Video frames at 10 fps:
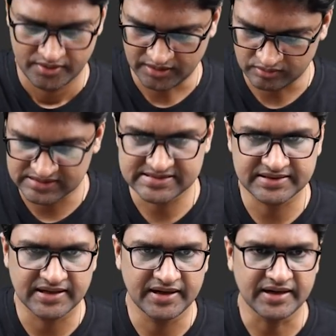Now let's say
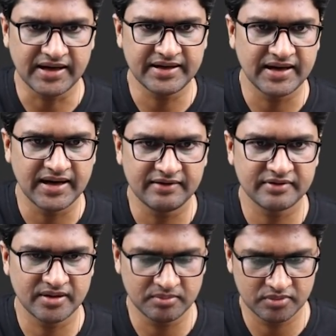that I have
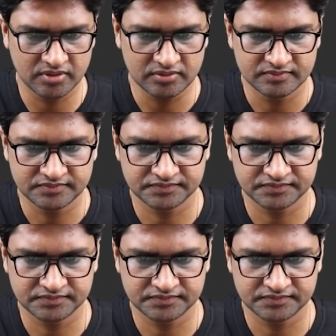a number